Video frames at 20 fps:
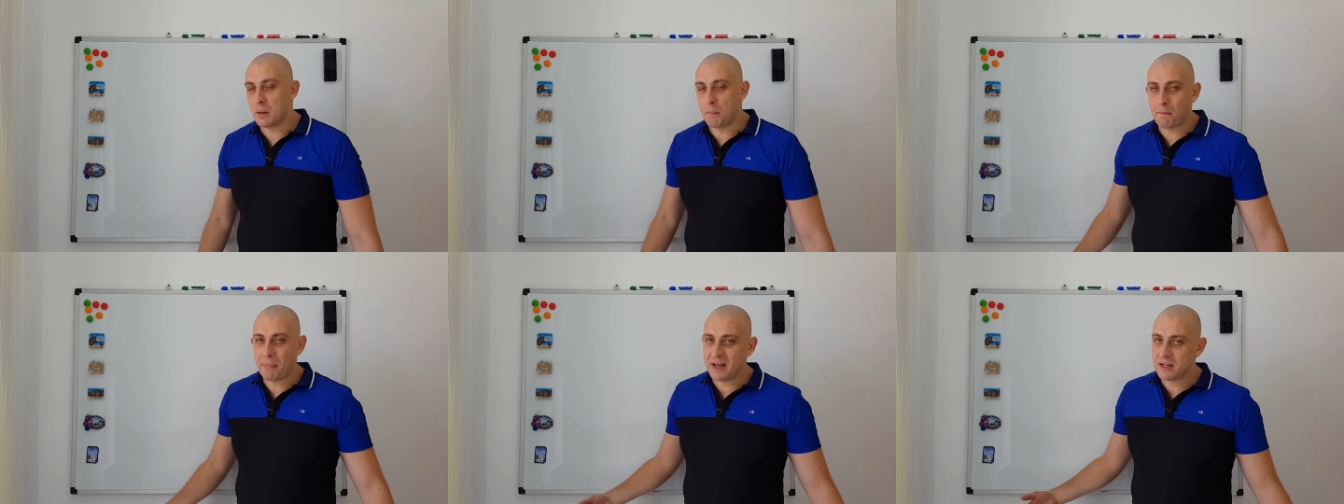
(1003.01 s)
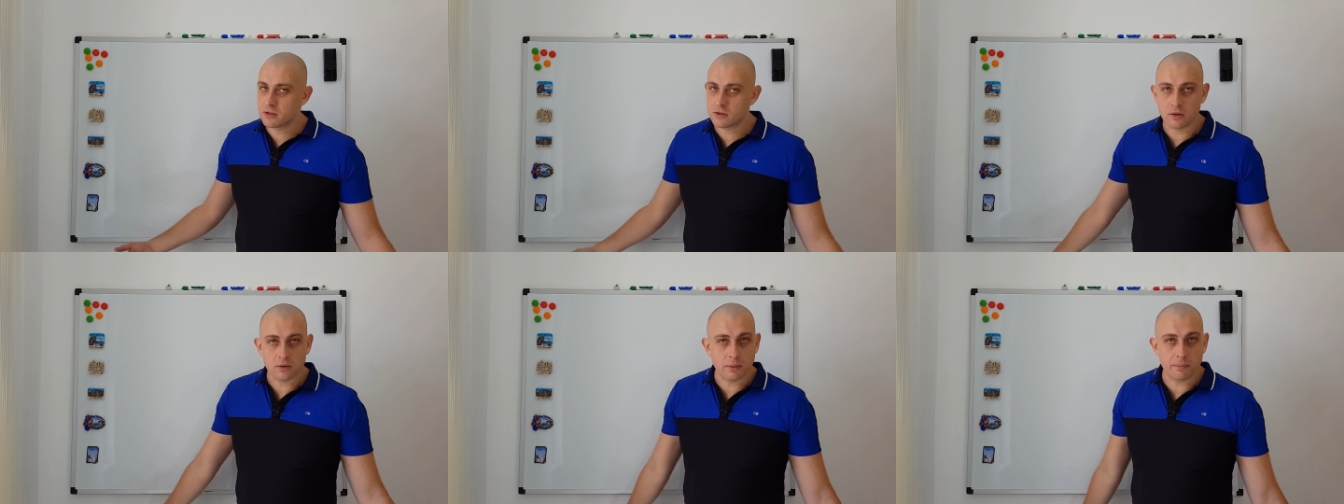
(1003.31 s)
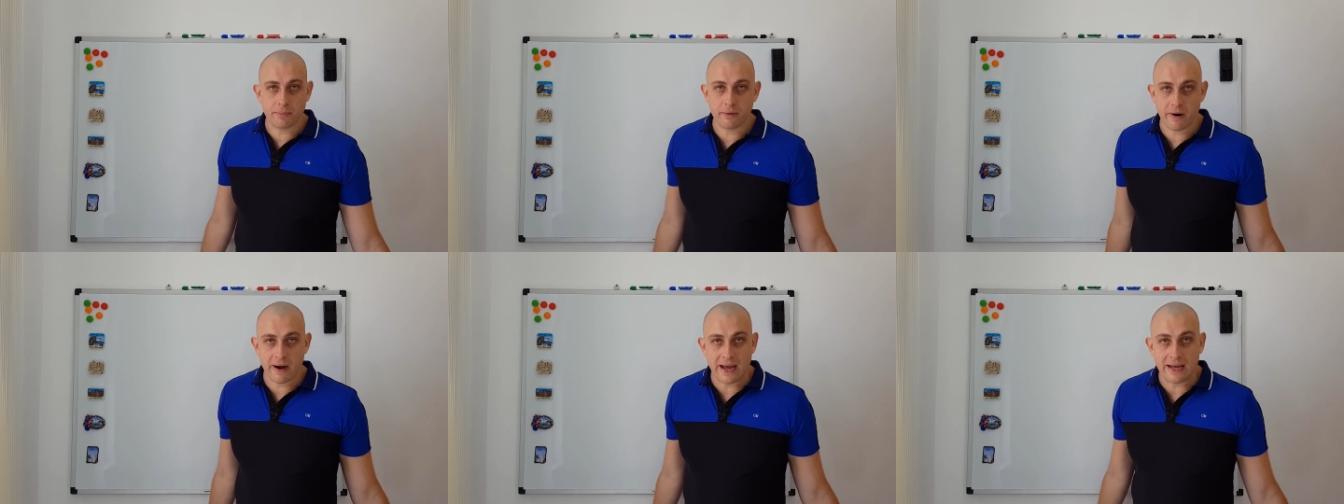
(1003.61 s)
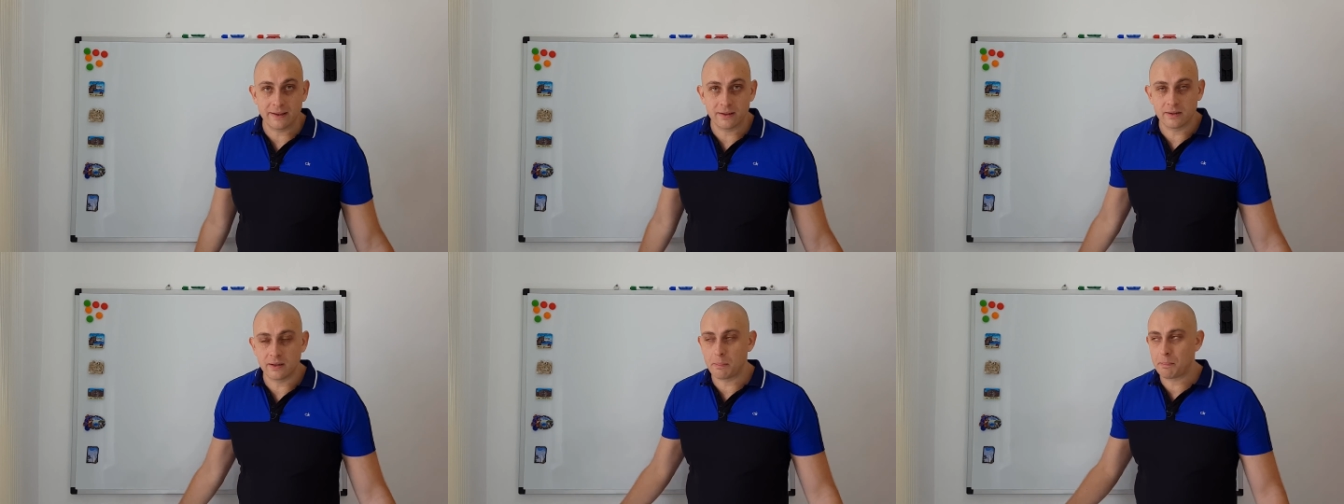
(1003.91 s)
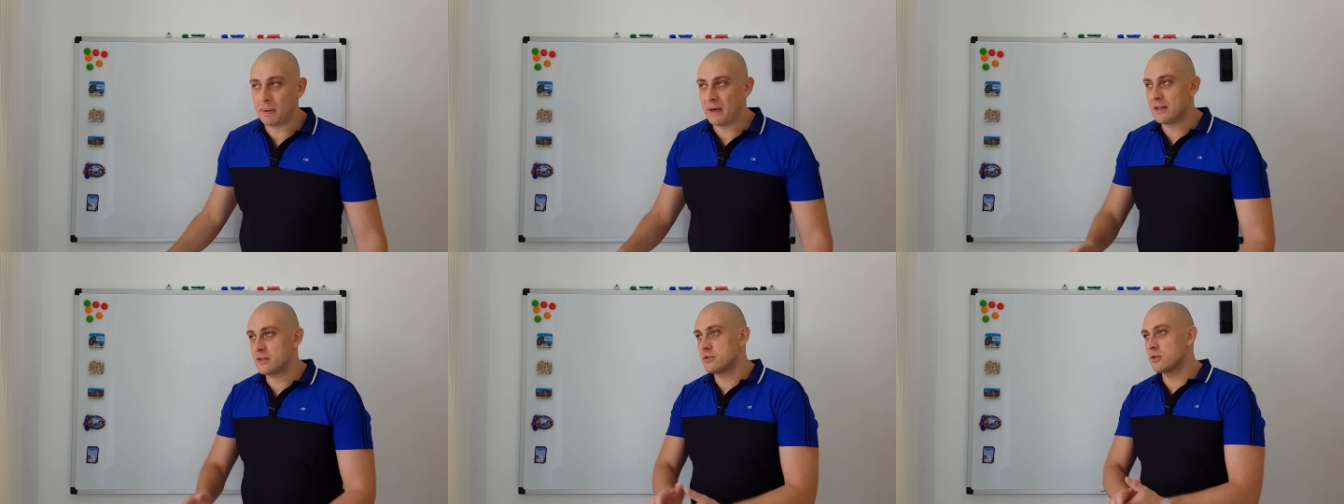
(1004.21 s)
Depends on the brand,
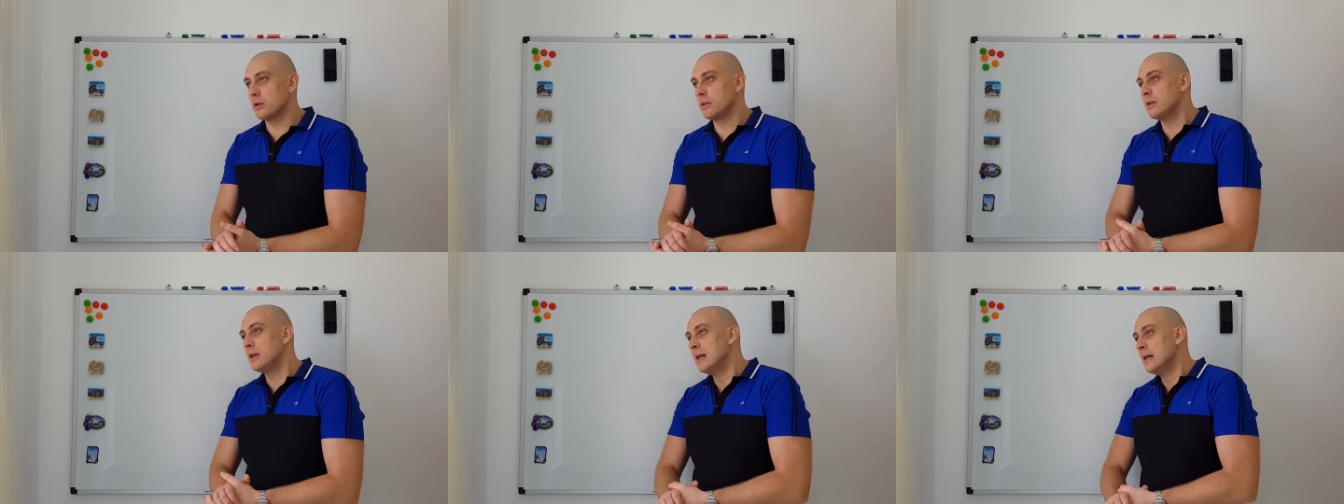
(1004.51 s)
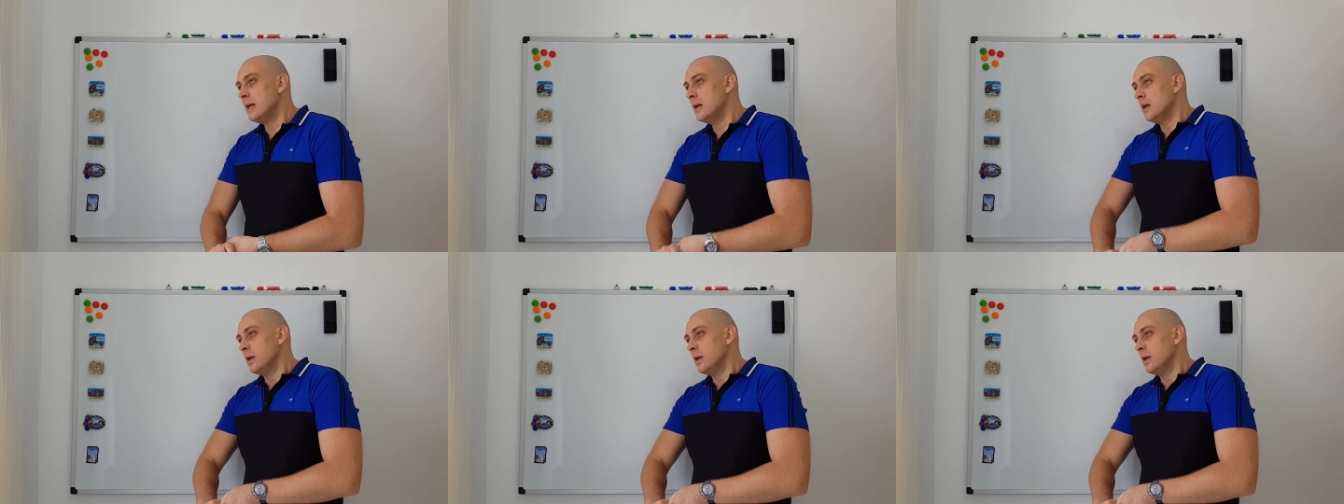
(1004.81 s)
depends on